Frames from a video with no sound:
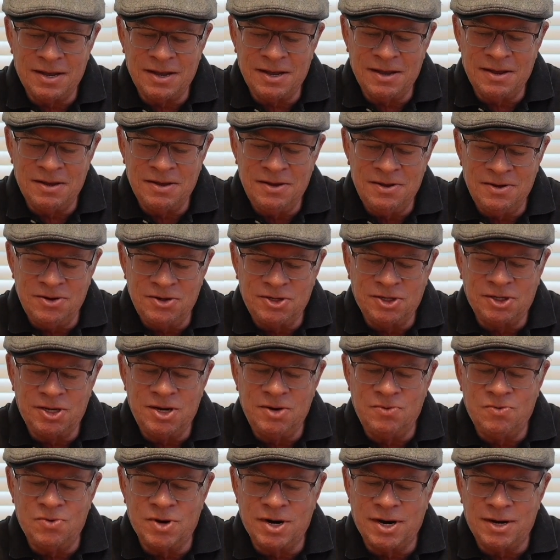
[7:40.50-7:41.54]
usually
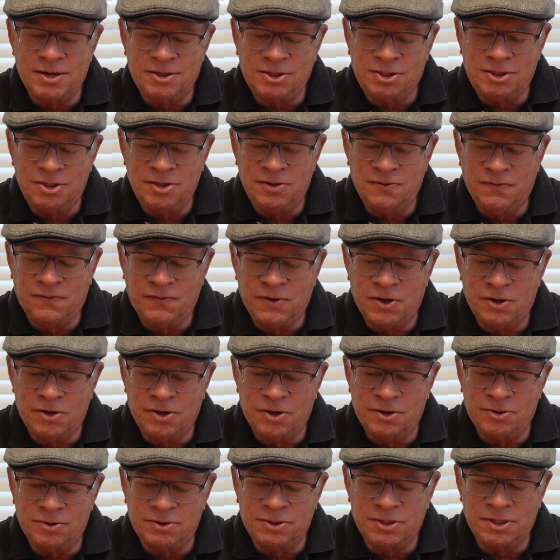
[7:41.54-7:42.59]
when I shoot
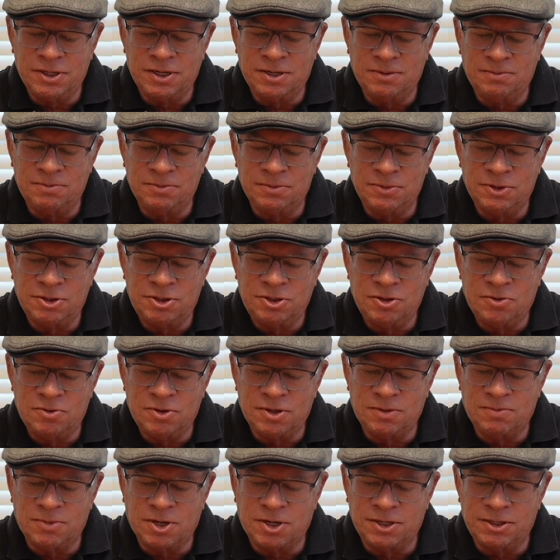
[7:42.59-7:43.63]
photos and I'm showing
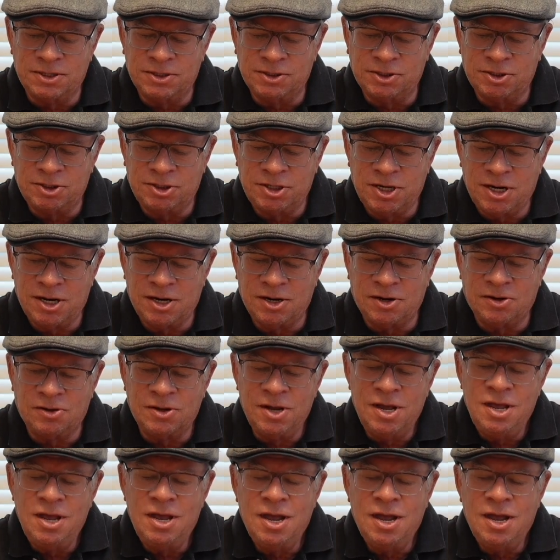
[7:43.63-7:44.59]
them on this channel,